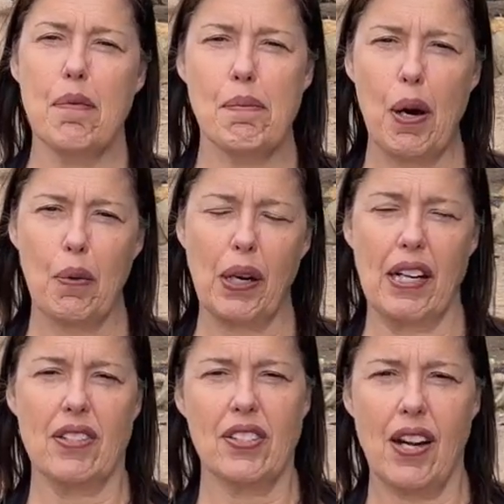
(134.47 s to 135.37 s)
but we're going
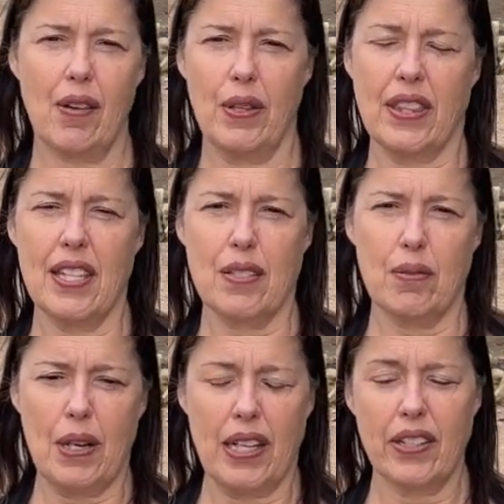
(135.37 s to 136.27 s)
to start with this
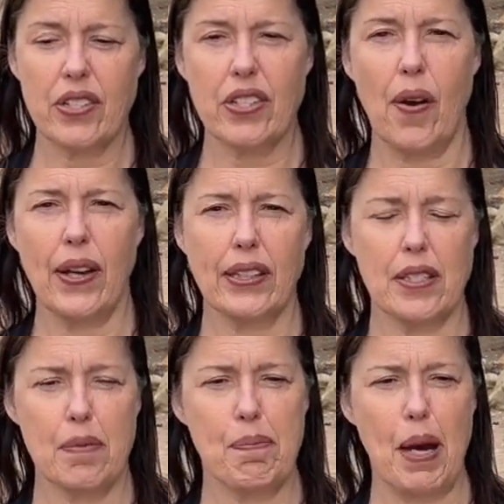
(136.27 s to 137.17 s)
one showing
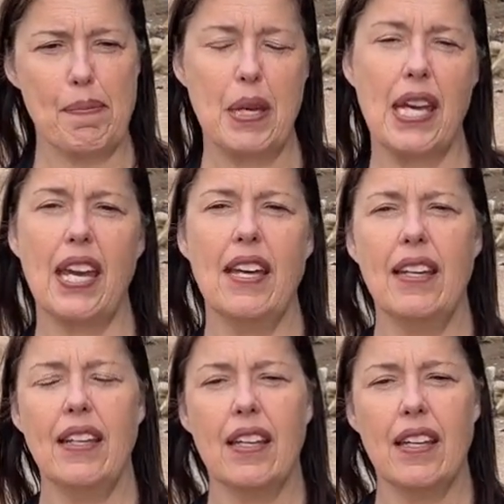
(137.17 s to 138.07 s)
this puppy
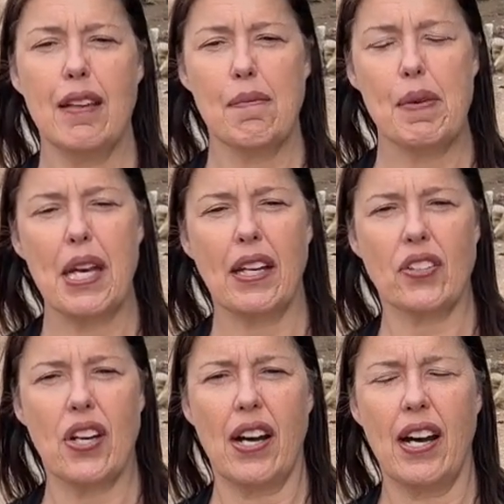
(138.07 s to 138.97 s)
being
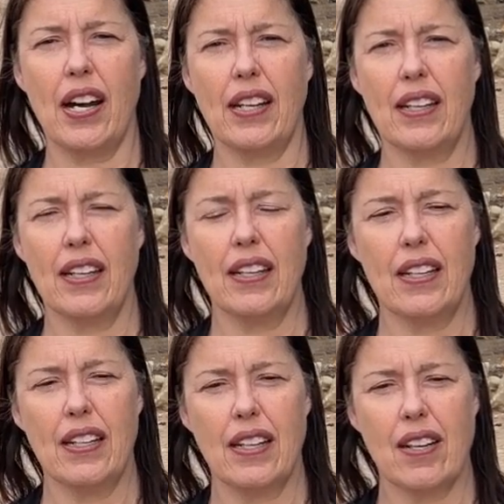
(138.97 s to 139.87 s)
taught
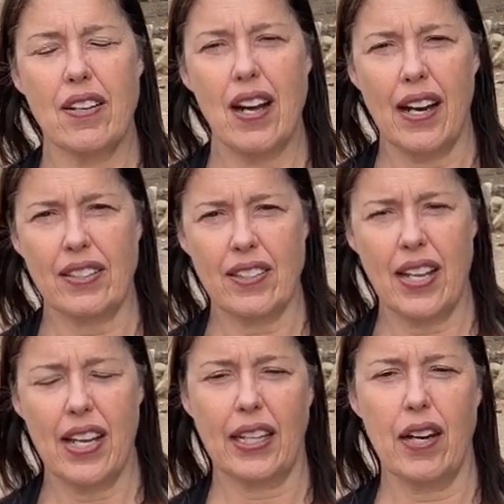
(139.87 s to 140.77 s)
not to
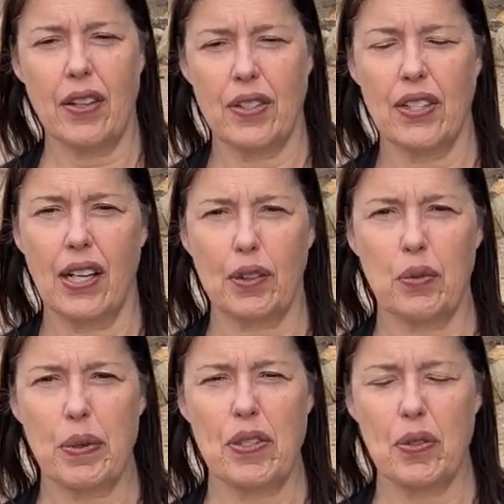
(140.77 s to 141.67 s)
take other dogs'
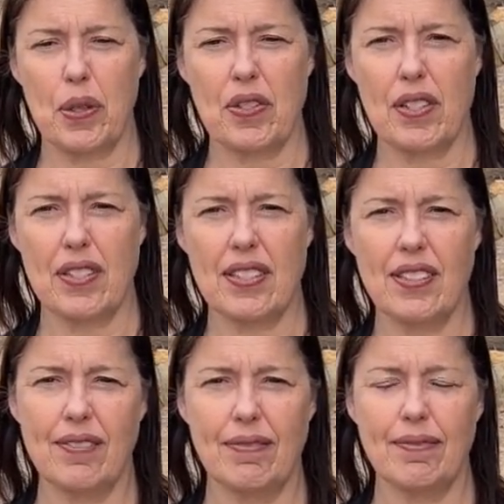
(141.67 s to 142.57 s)
resources.
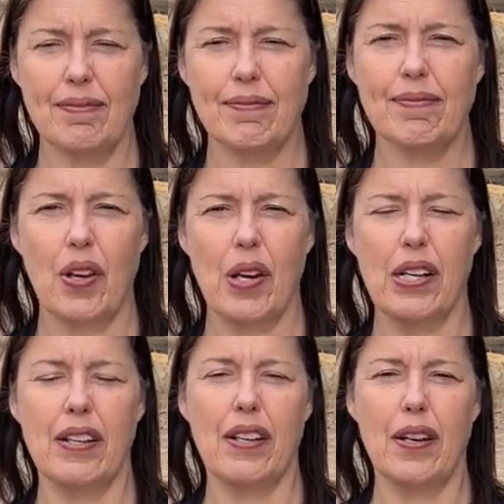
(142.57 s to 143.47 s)

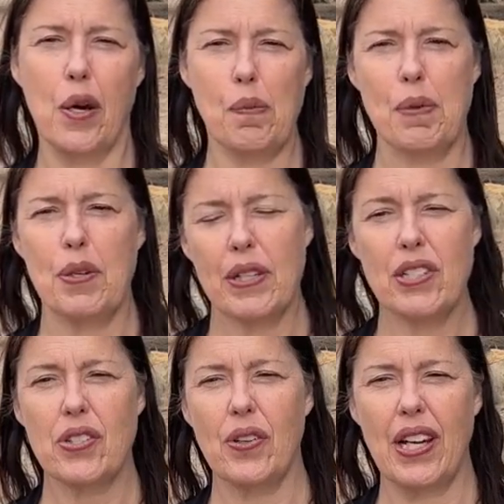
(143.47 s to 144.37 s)
Hope you
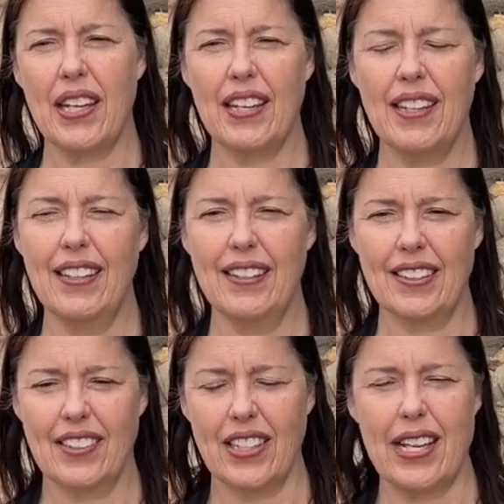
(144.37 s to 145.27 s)
enjoy
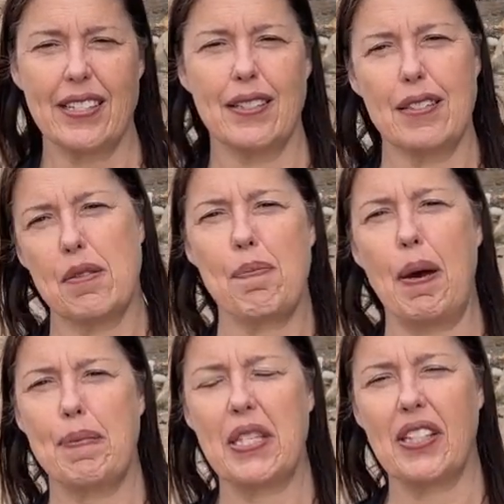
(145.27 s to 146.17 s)
the lessons this
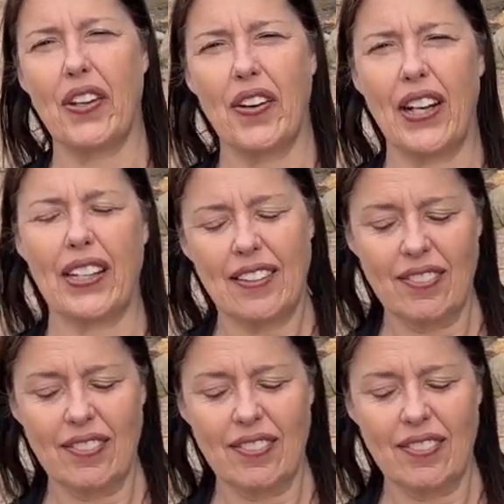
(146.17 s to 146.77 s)
puppy's learning.